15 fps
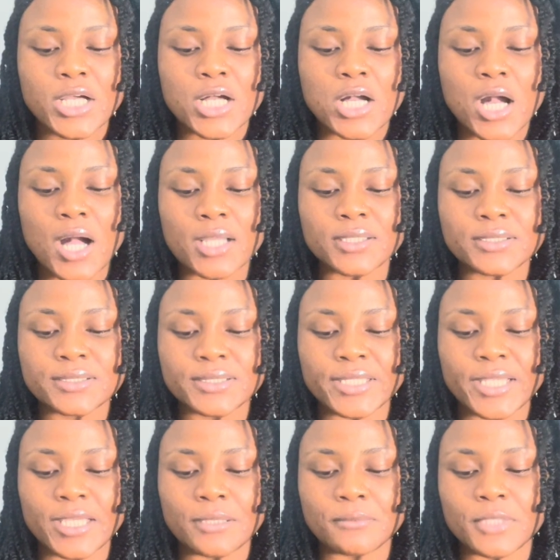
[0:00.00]
Call on
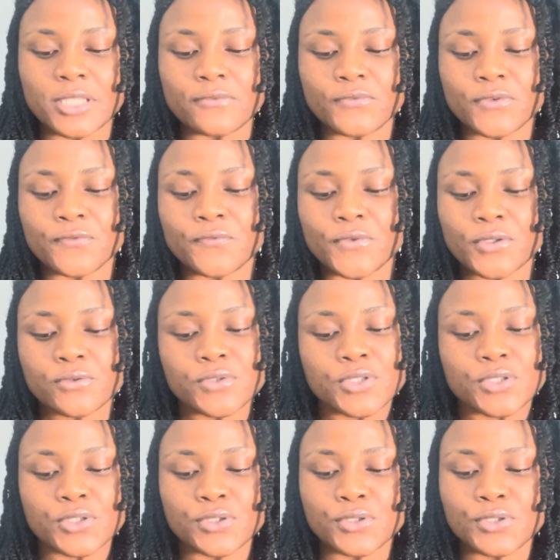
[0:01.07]
them if you feel you
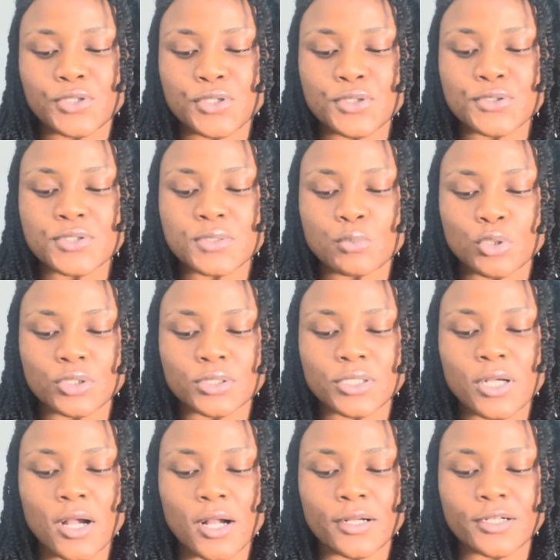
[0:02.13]
could use more
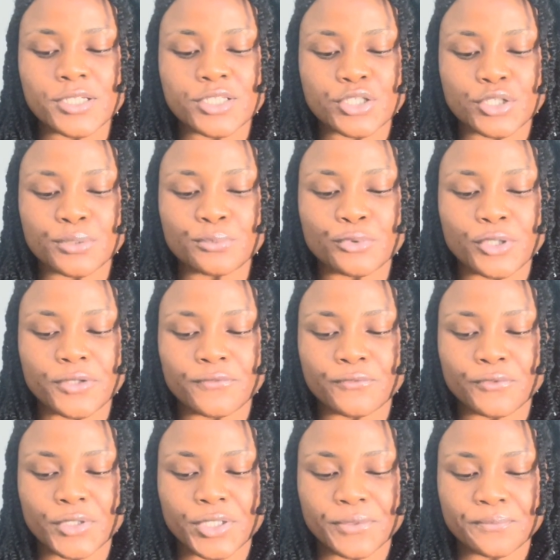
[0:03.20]
courage or
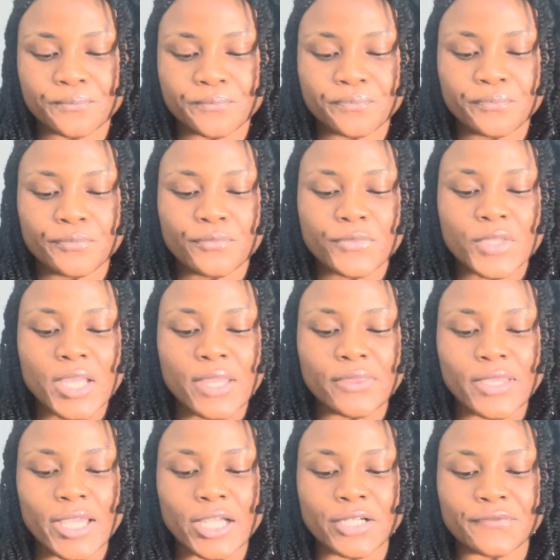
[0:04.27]
bravery.
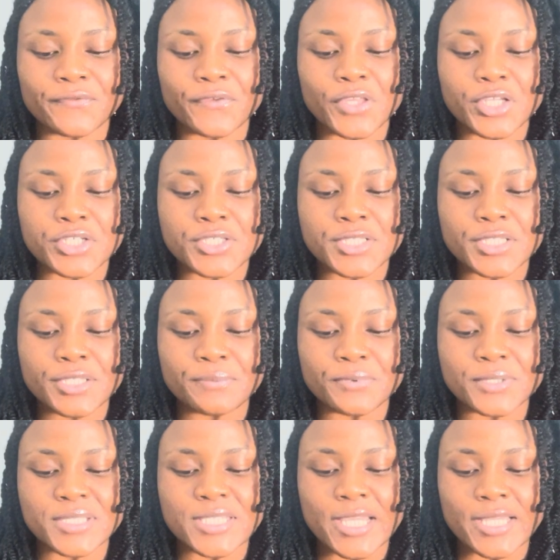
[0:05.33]
They are fiercely
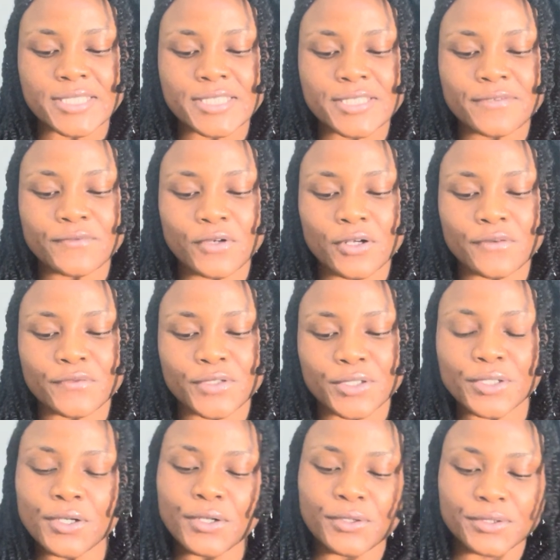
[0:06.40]
protective of their
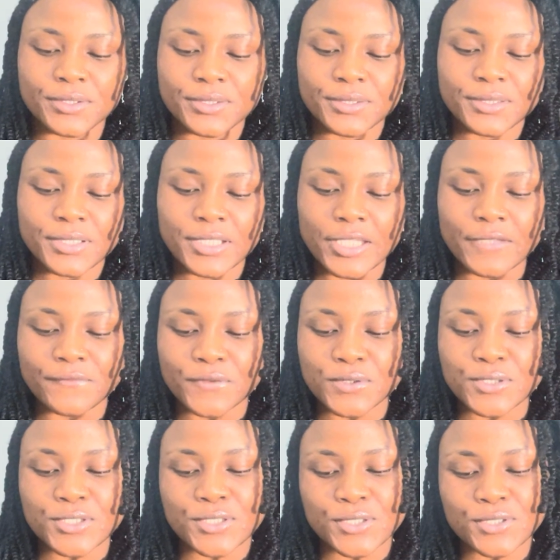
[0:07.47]
own. If you
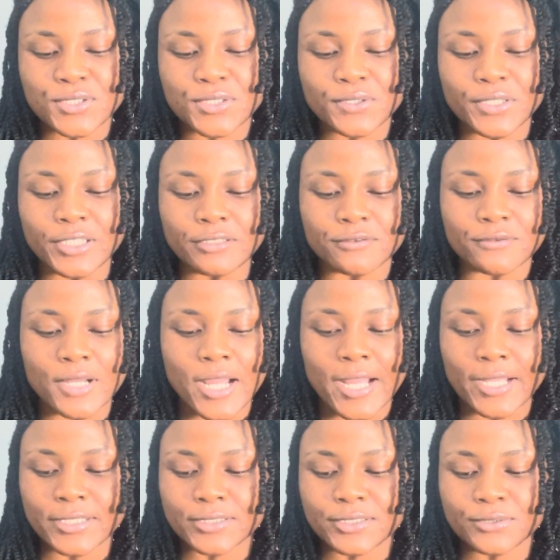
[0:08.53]
choose to
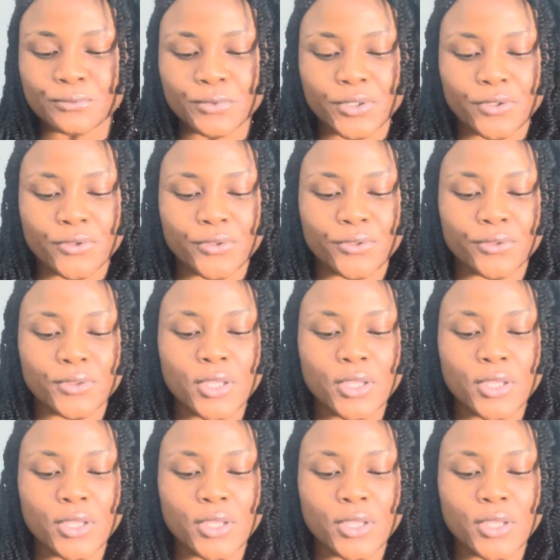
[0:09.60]
interact with